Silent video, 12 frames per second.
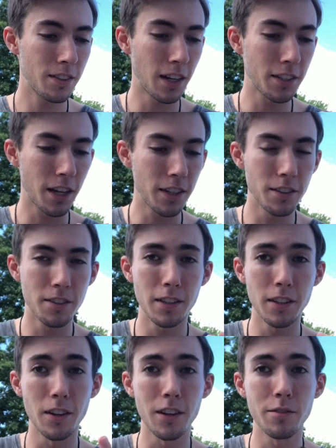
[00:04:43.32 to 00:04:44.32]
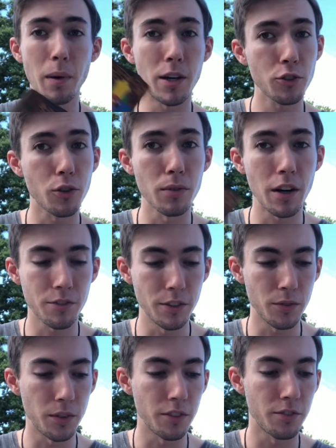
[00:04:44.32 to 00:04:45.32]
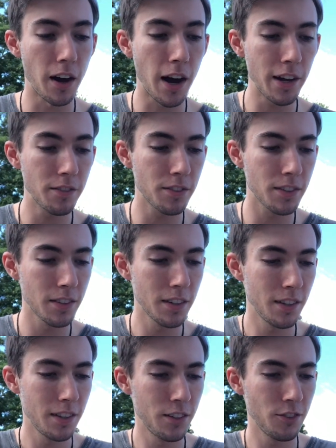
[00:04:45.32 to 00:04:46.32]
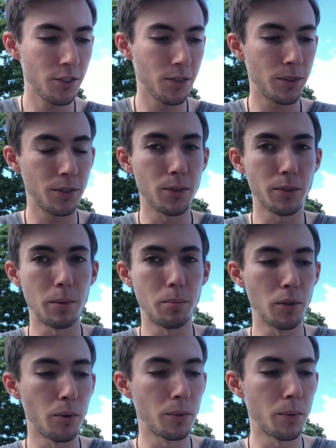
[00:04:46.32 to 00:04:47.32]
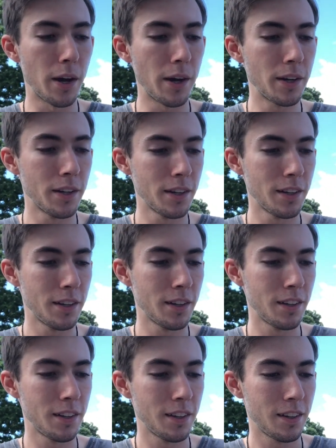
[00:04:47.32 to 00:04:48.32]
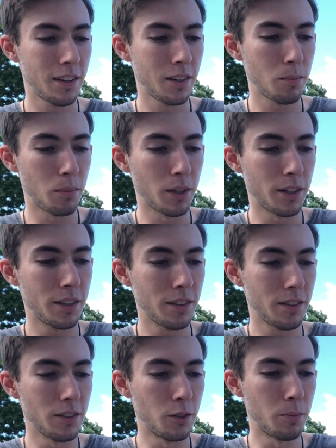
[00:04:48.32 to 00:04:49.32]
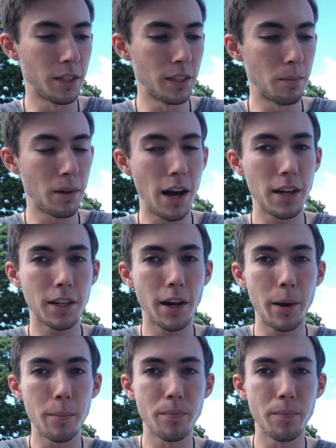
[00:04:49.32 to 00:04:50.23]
I tend to see a lot of magical reference for the fives, just so these don't get blown away. Put it a little bit in the bag, okay.